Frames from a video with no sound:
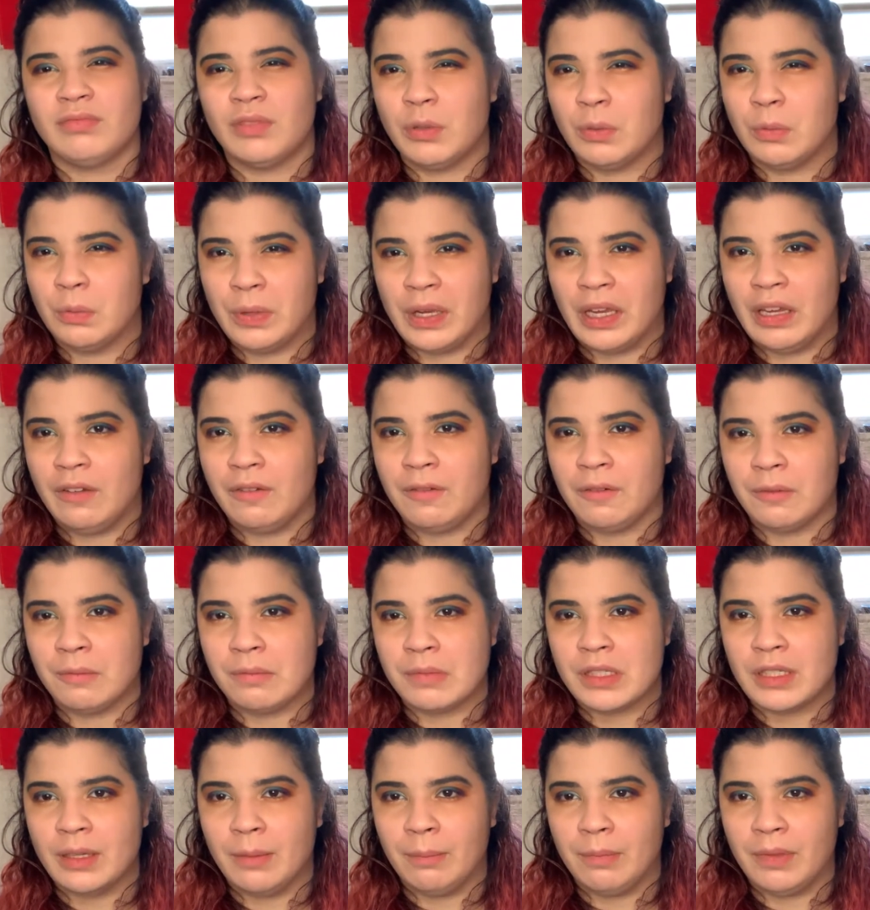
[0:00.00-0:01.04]
away from
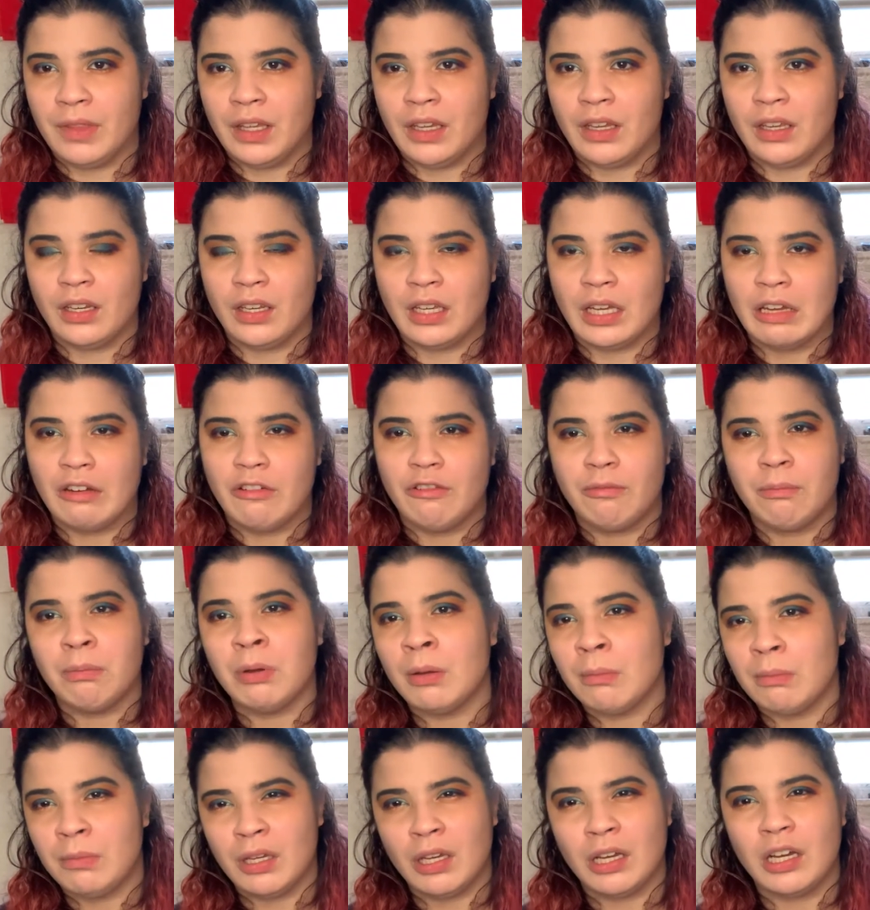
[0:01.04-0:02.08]
something and kind of
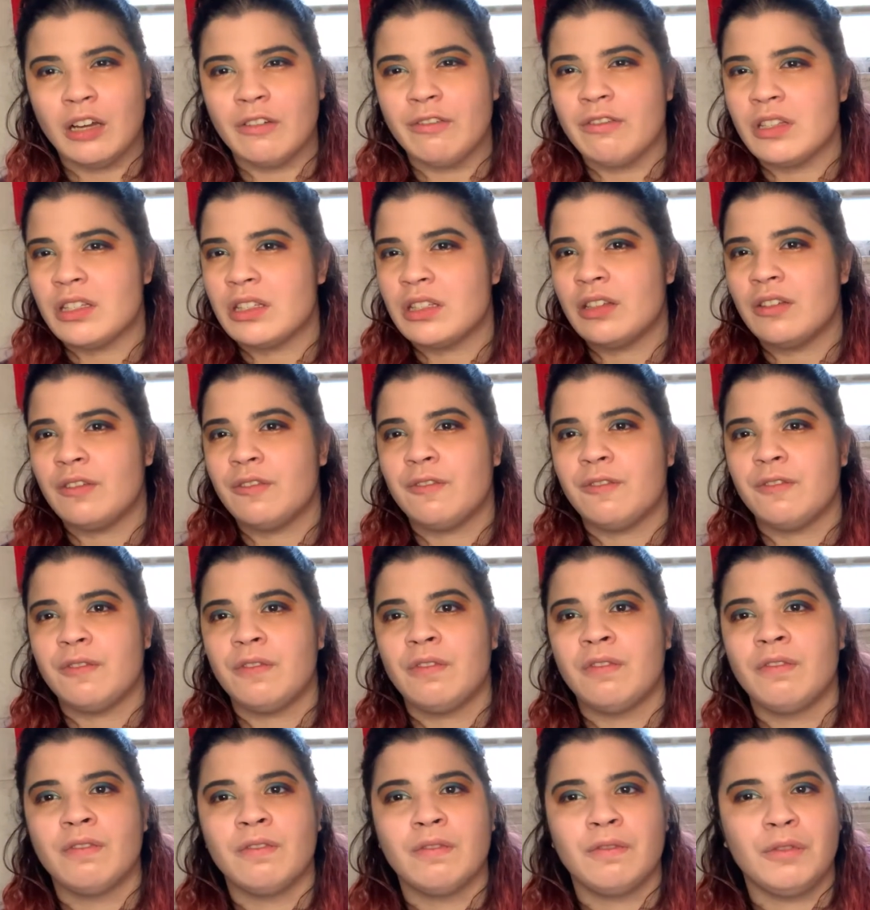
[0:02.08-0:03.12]
put me off, as if
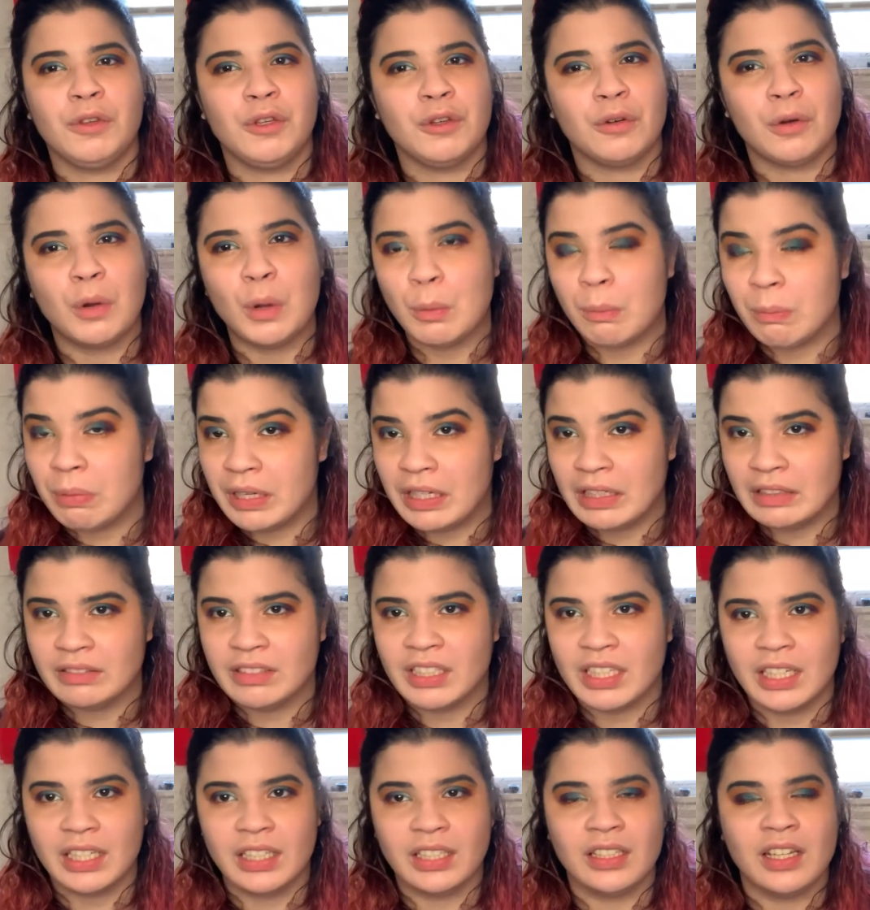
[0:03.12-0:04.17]
your opening
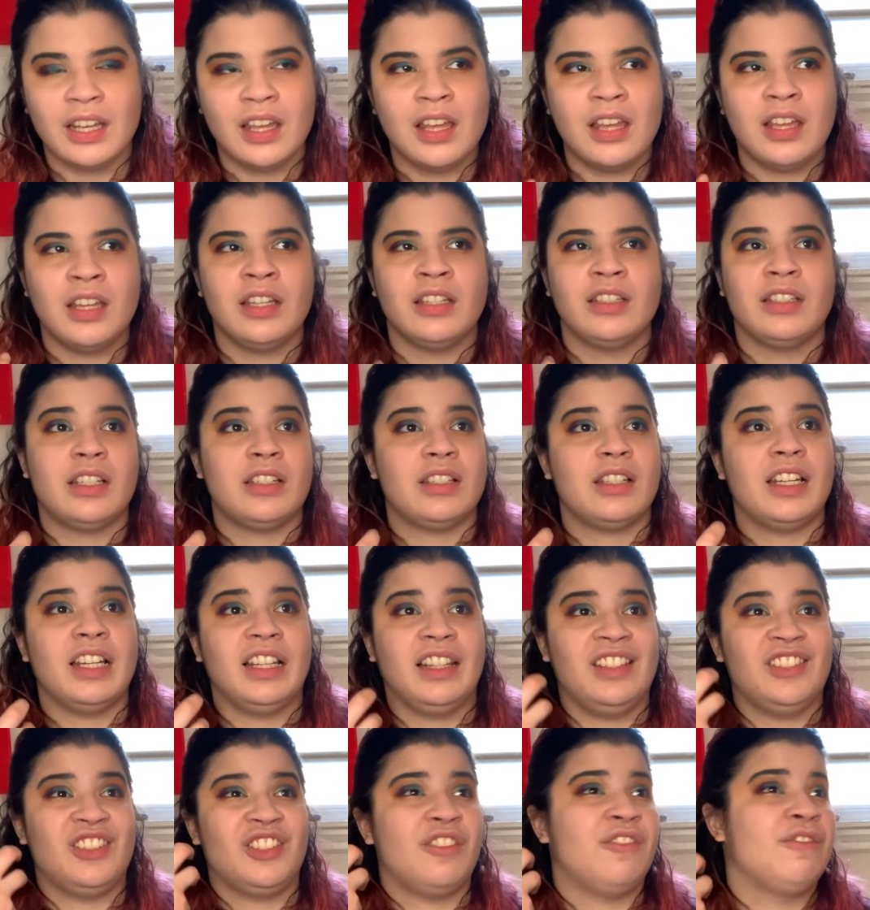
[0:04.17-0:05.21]
line doesn't
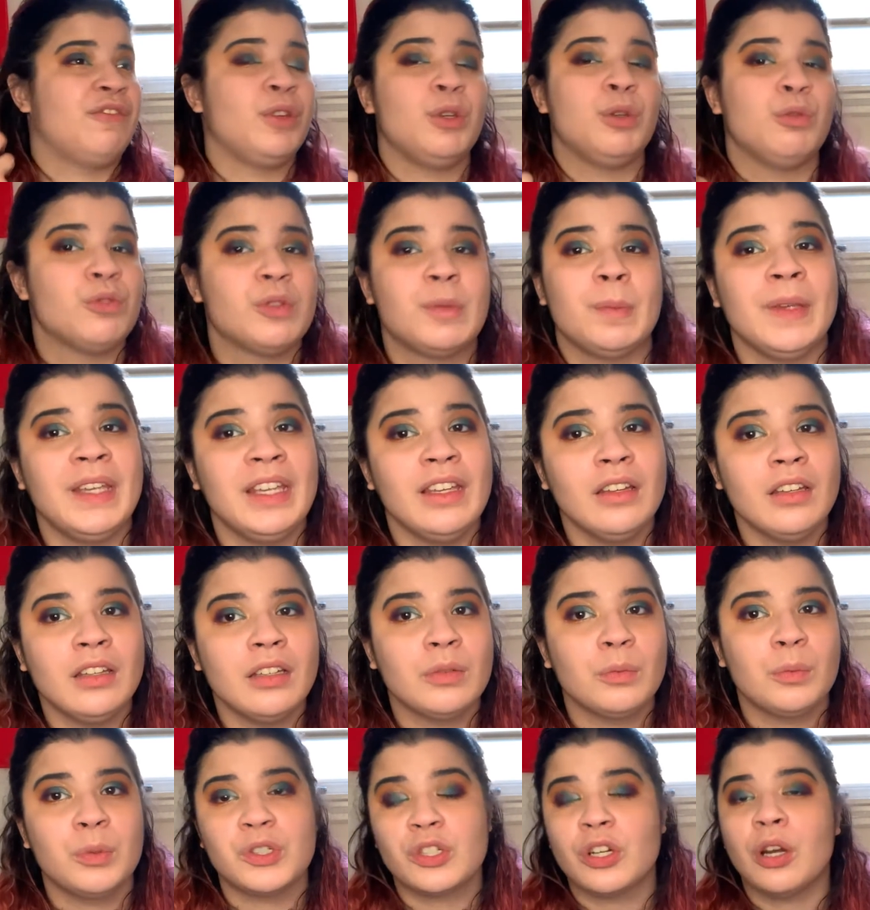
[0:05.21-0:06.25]
at least confuse
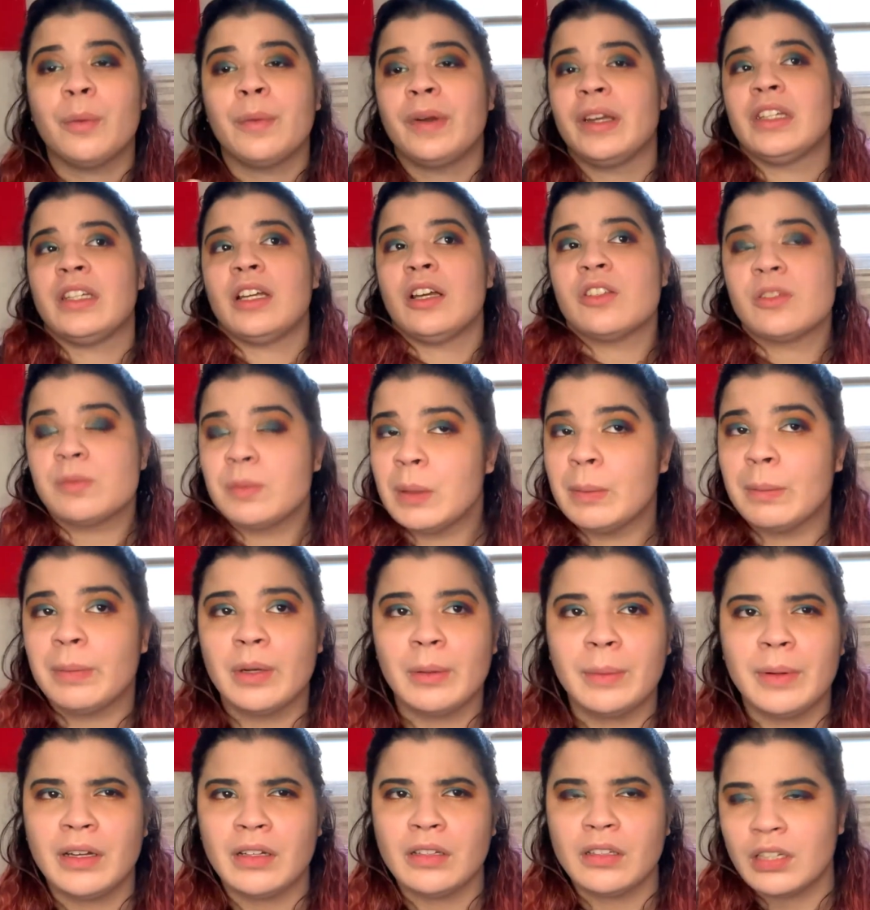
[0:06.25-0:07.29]
me, which already tells me a
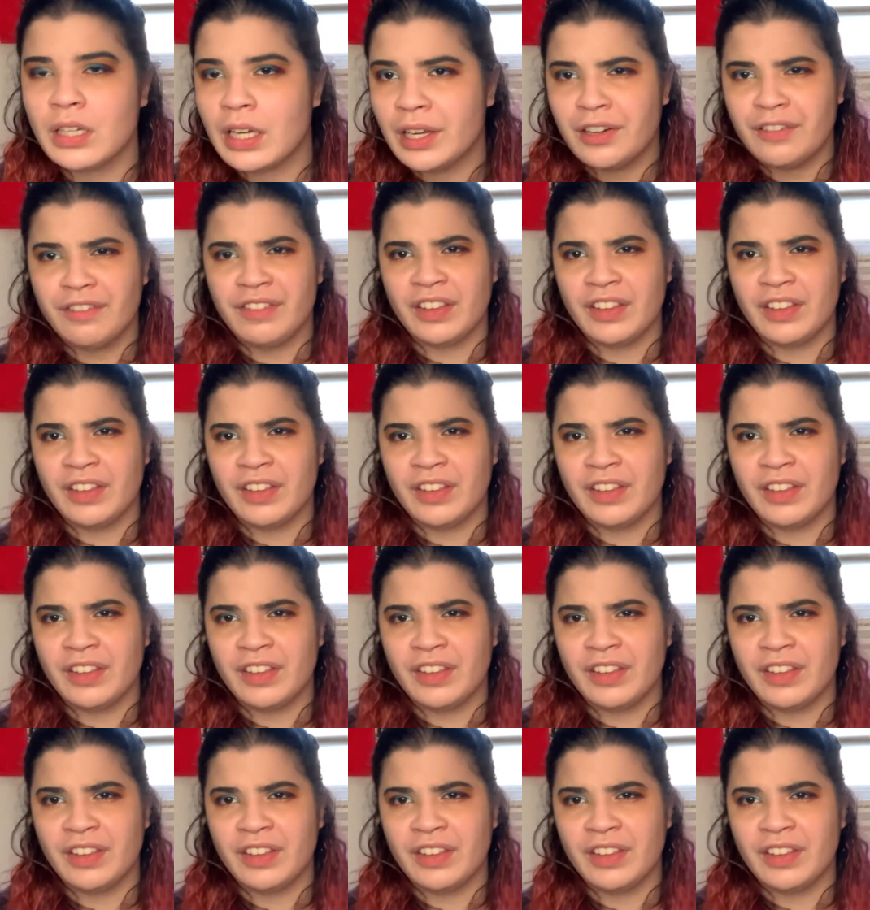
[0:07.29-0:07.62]
bit about kind